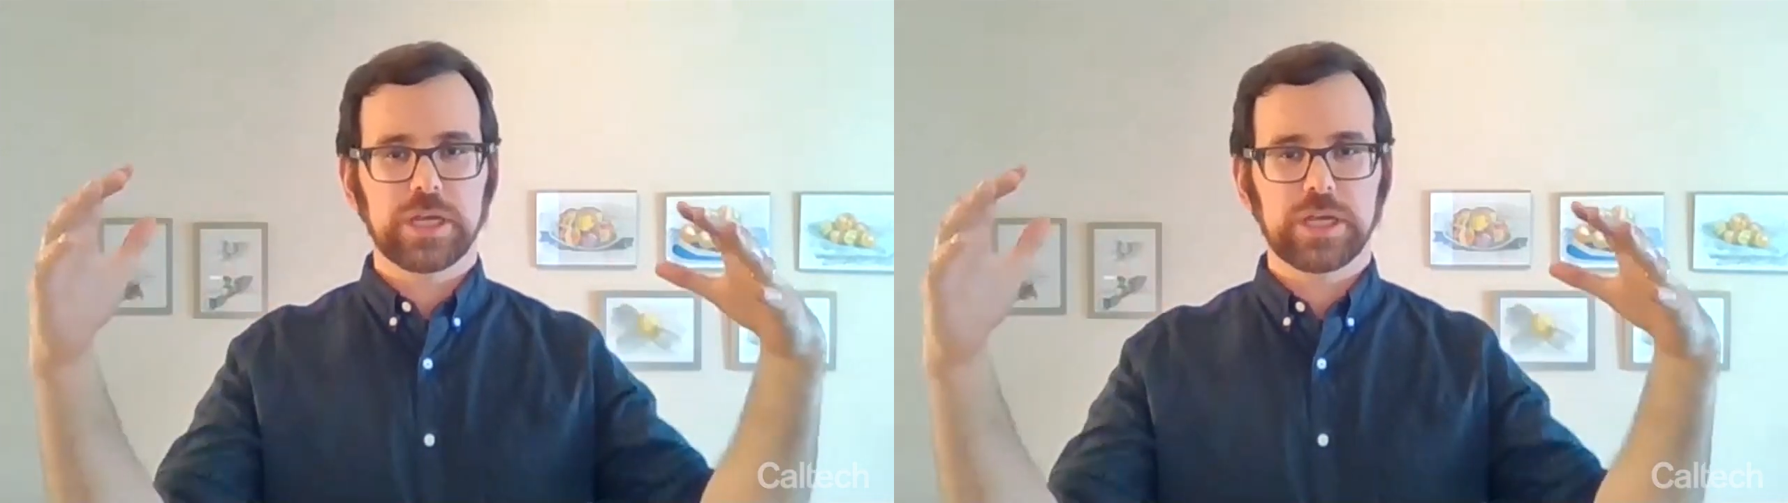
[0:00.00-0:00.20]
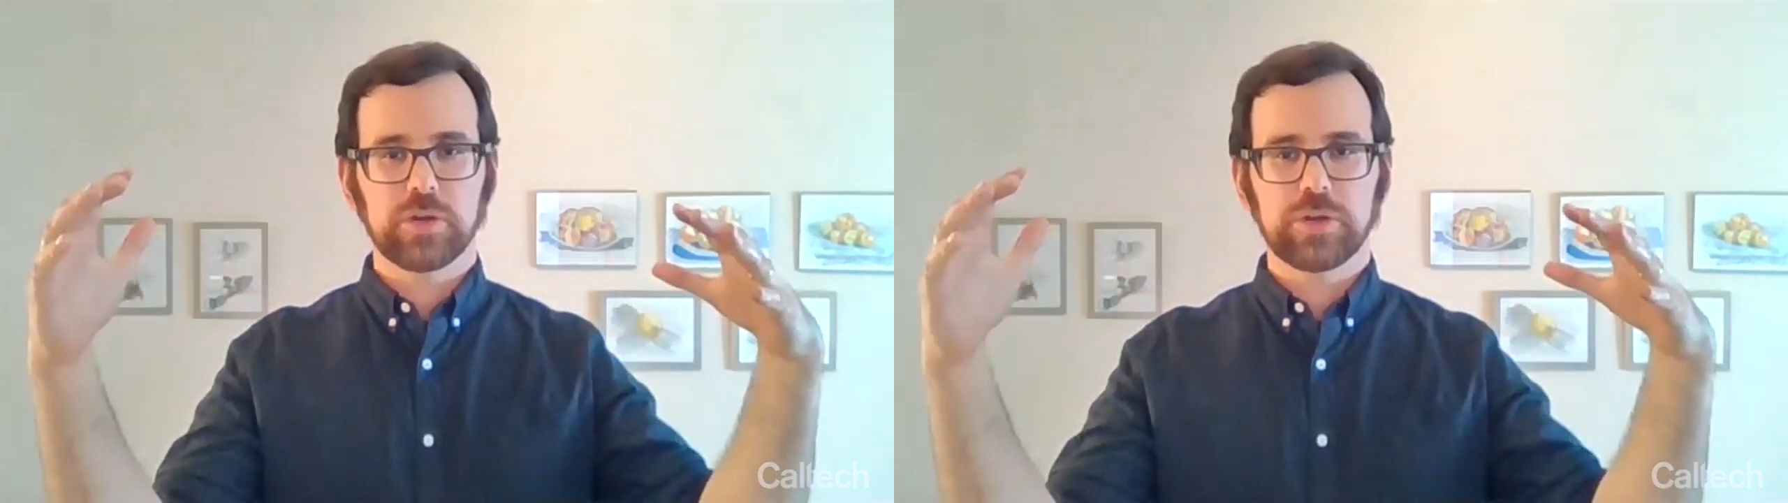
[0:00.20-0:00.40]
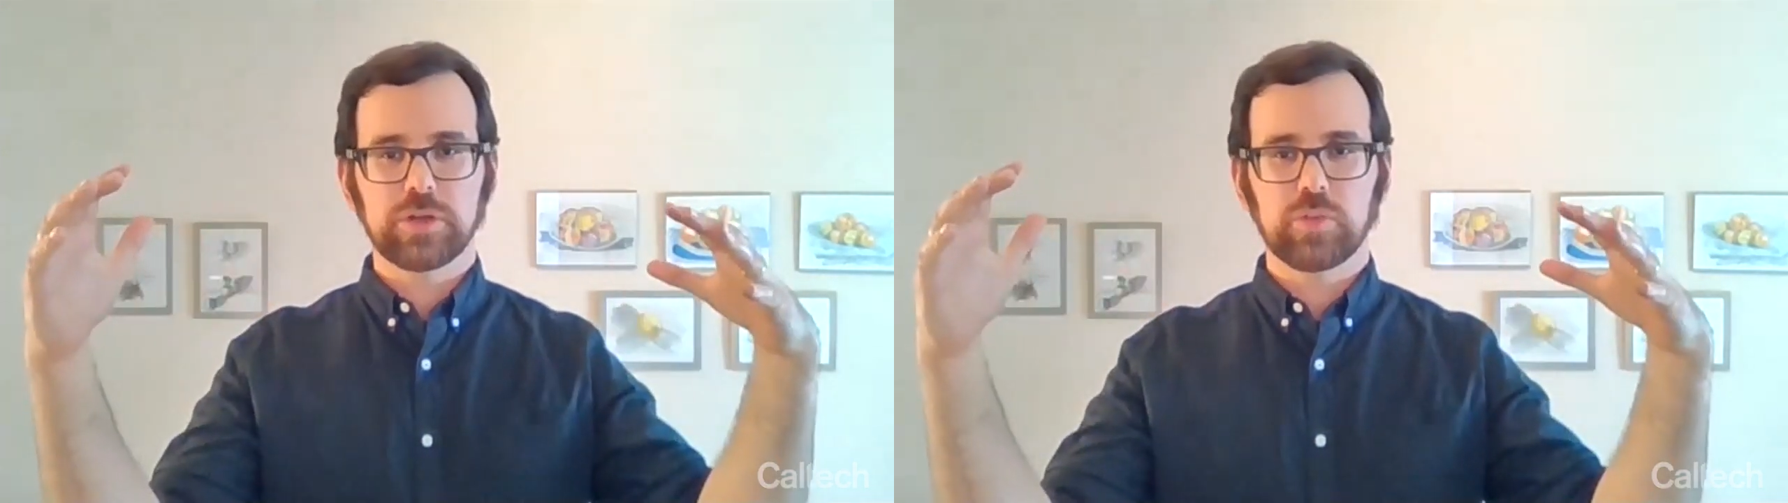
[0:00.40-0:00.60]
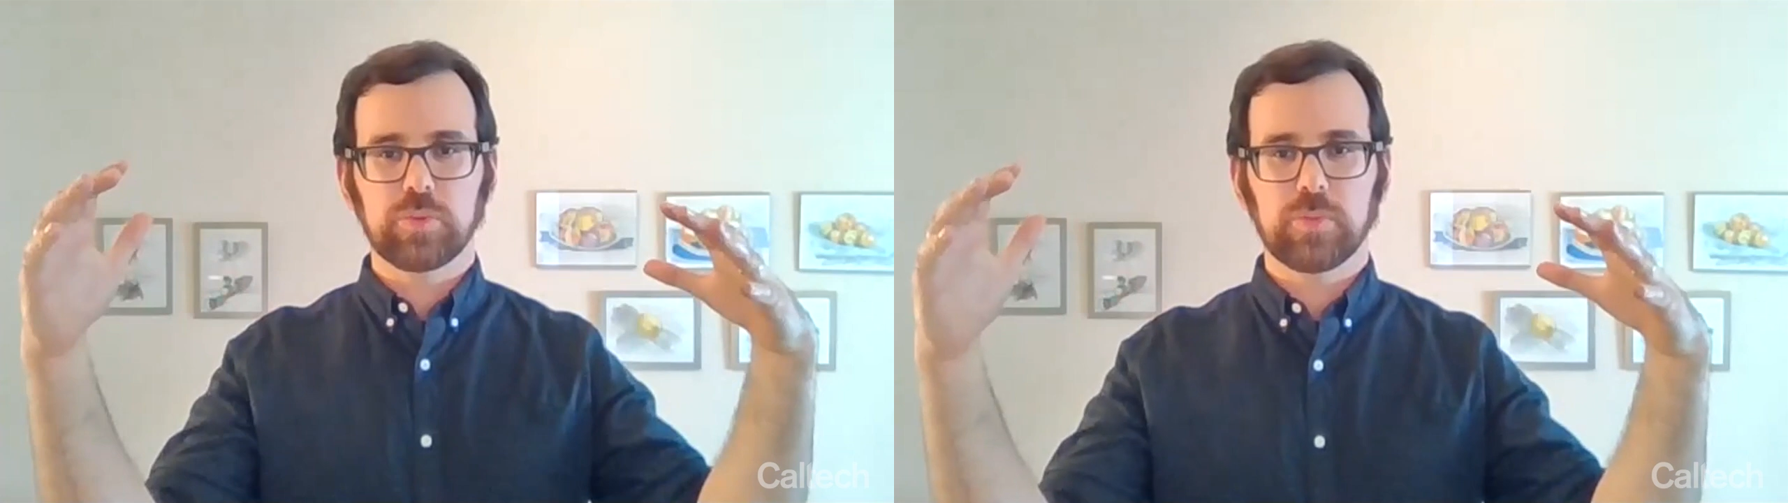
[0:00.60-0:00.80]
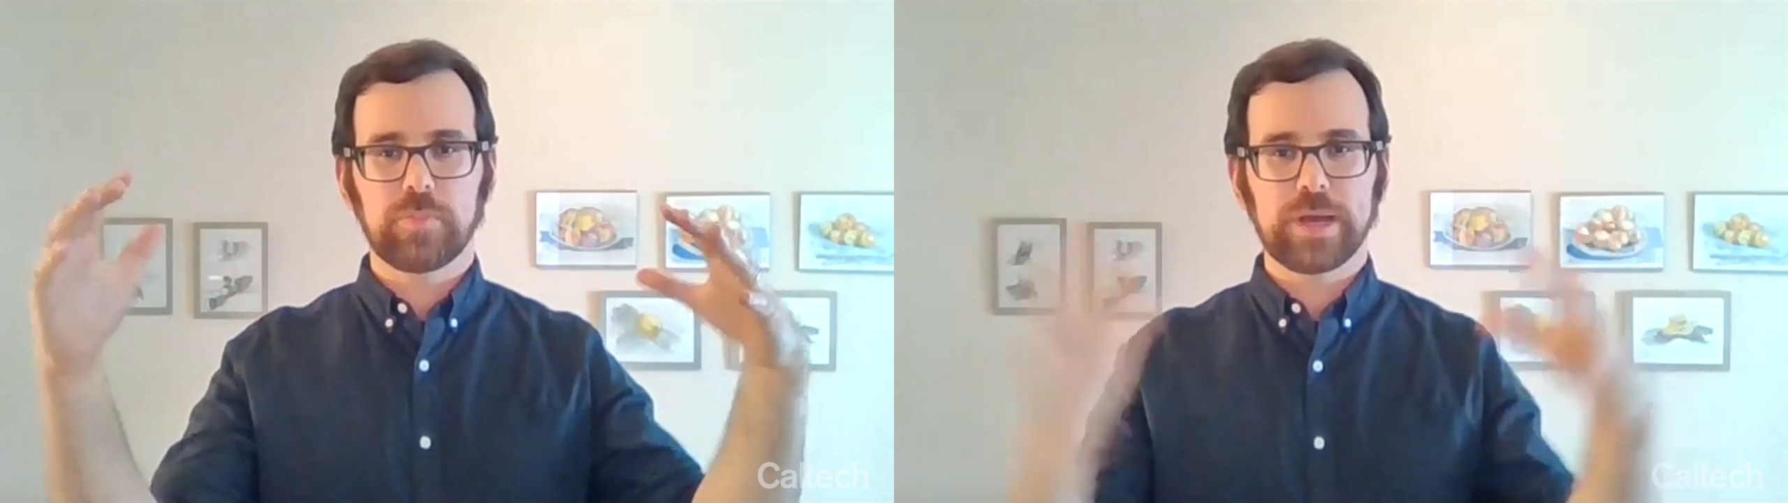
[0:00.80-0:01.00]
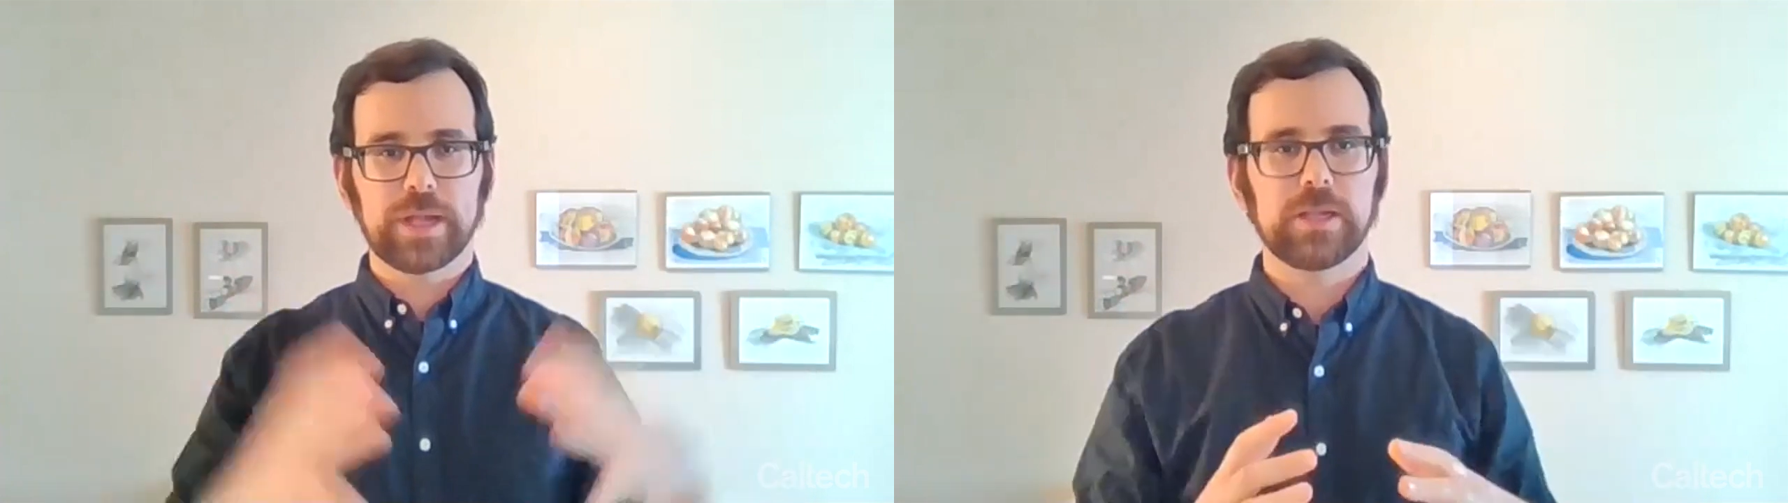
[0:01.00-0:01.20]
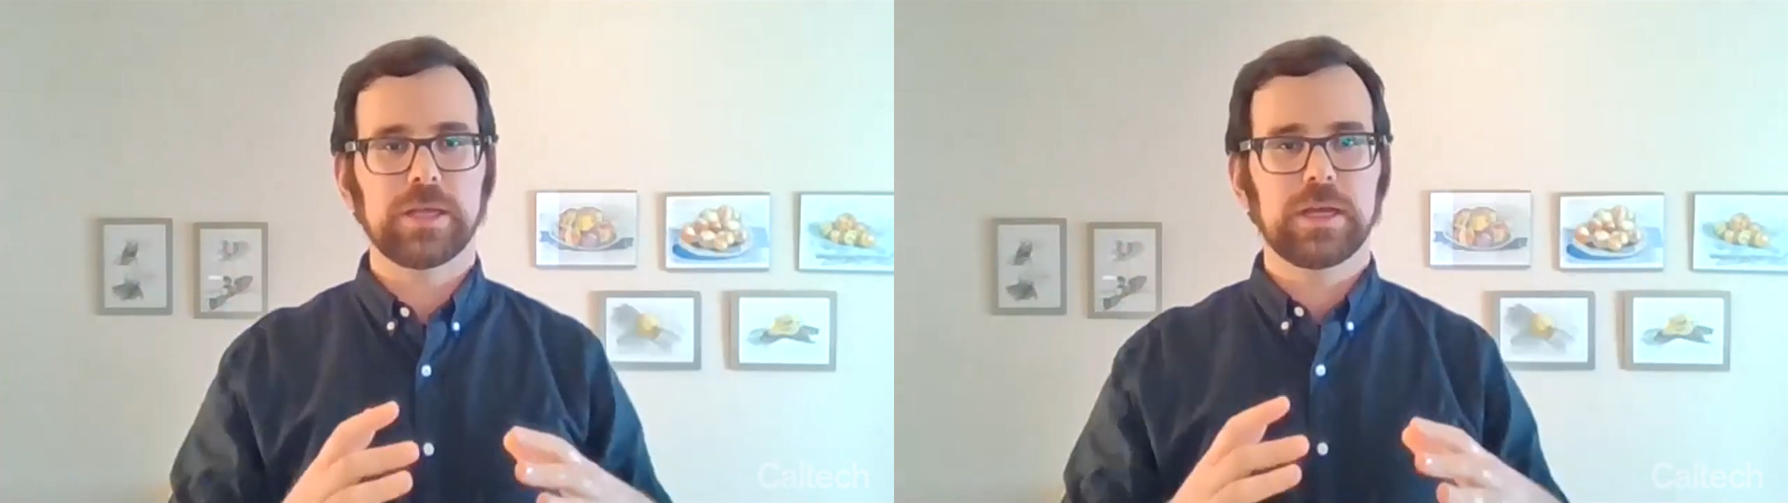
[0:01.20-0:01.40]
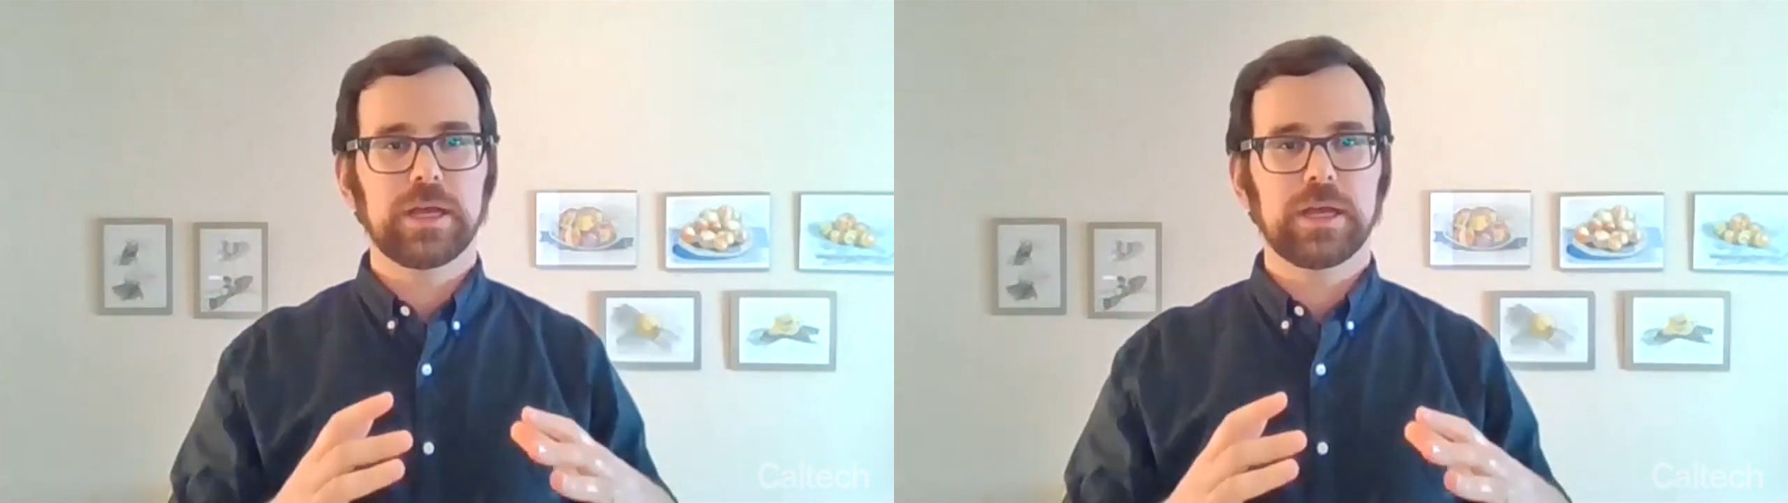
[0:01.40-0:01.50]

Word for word: in order to propel